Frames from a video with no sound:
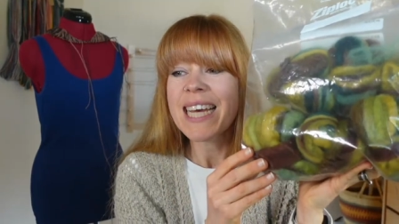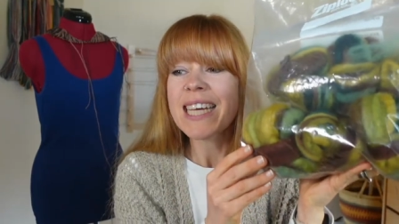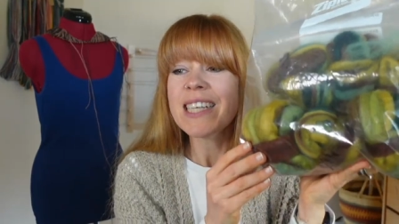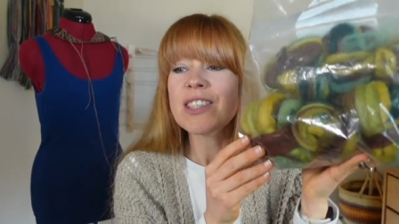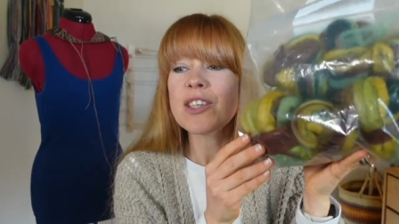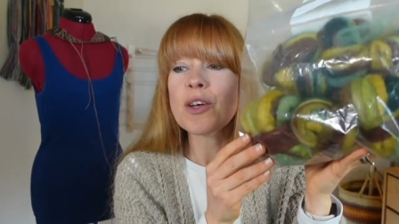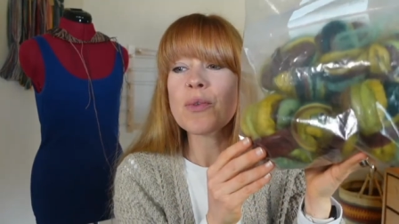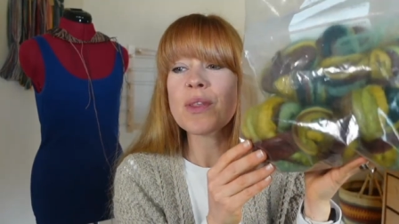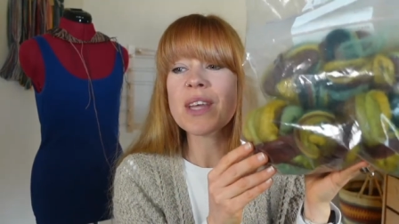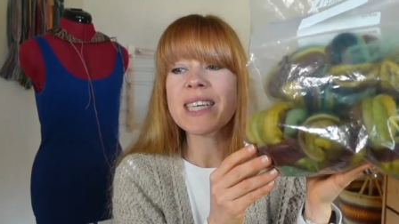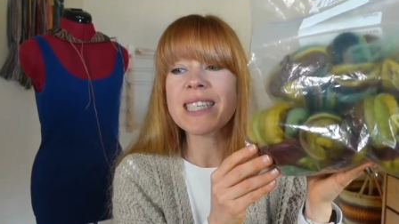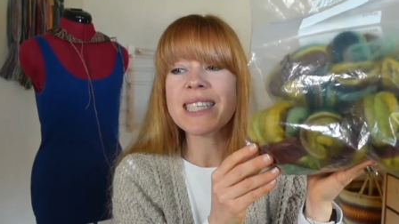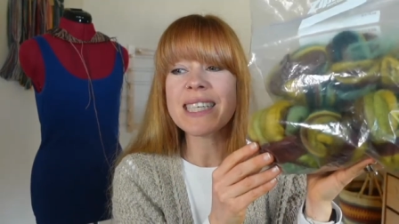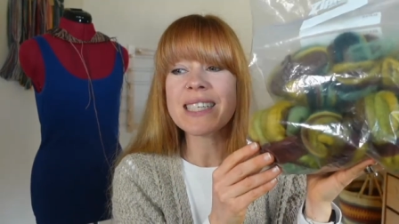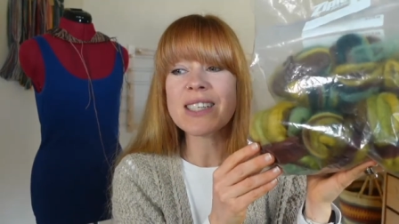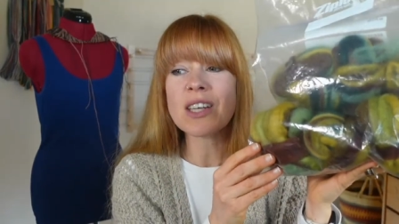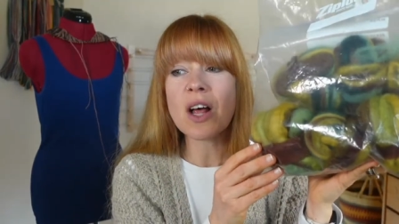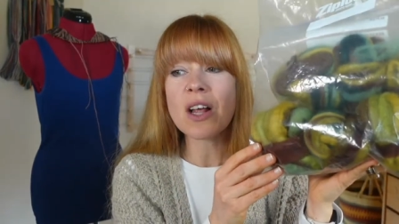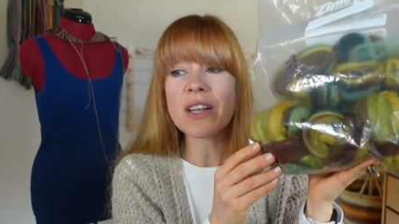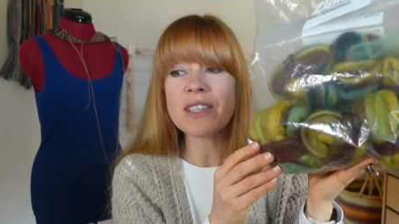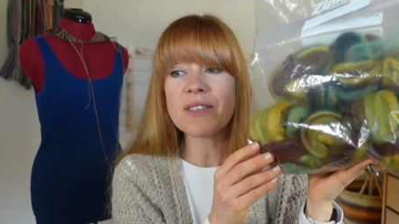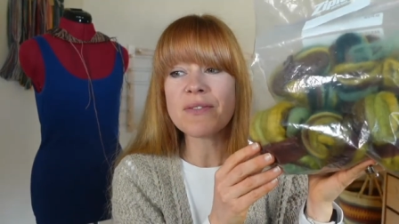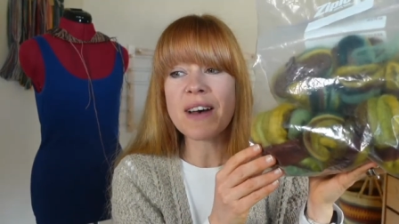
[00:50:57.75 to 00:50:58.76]
So this is
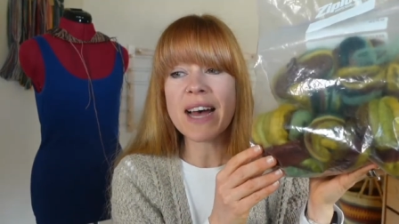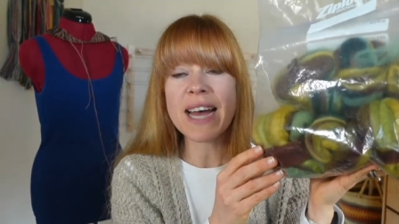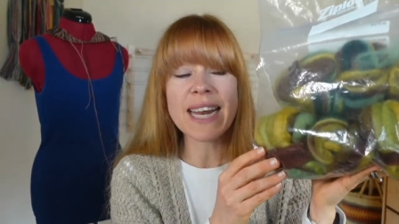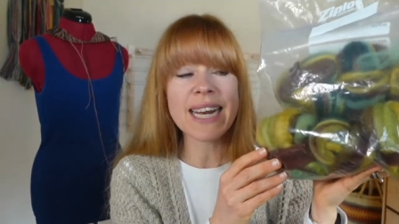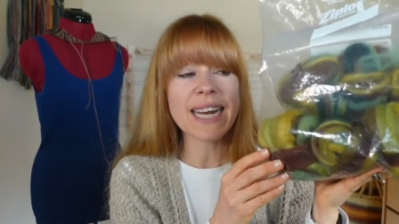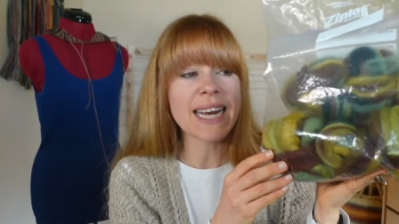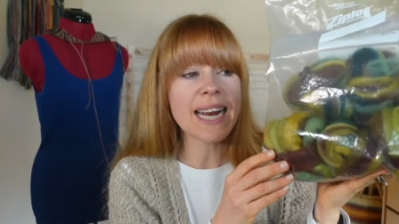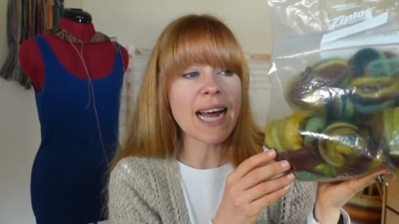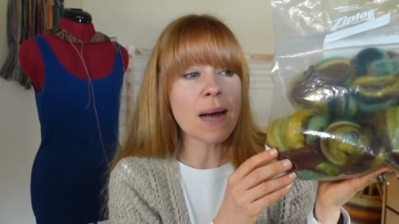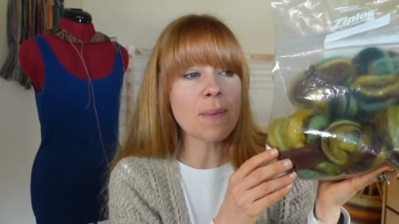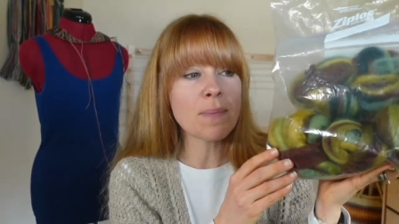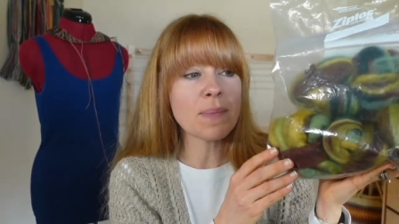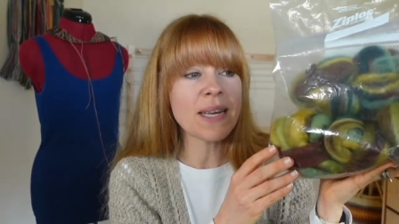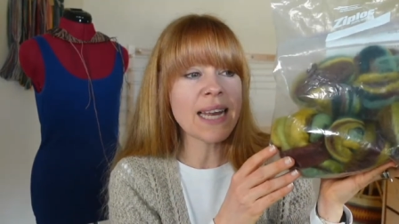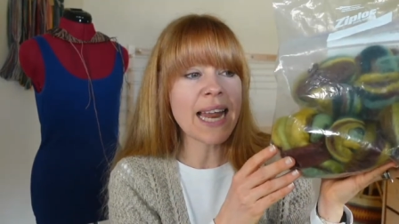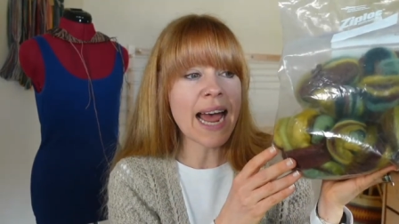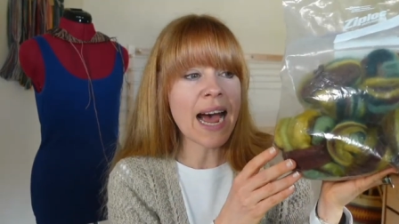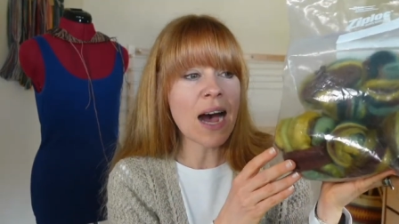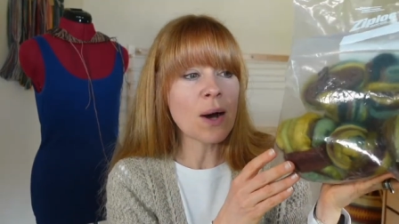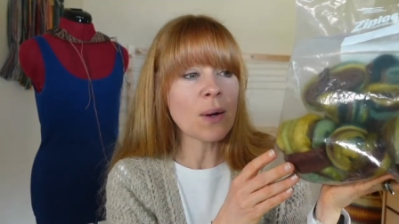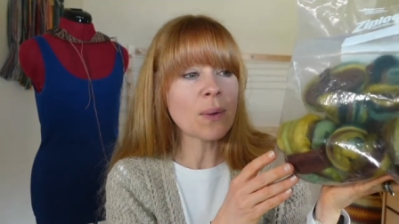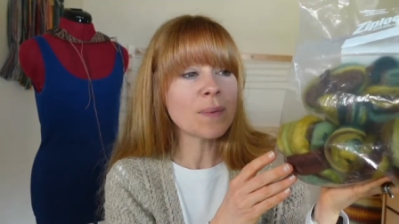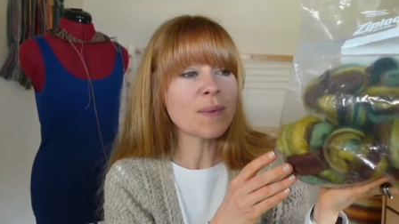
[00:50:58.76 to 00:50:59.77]
all divided up
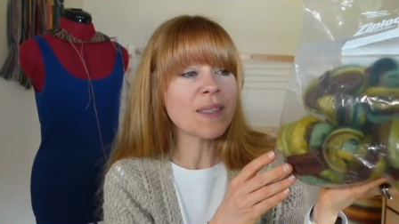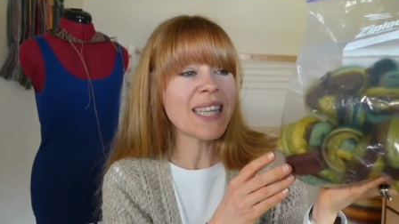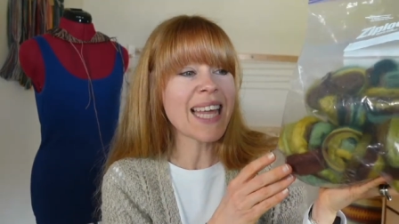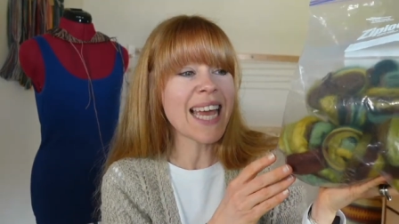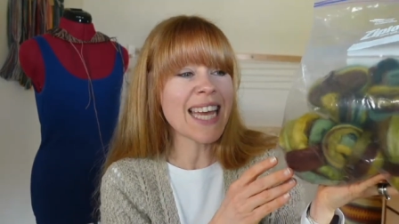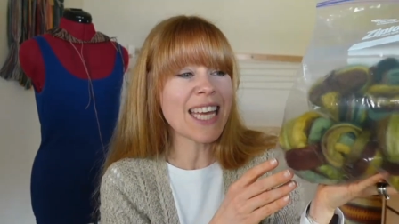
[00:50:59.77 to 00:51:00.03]
now.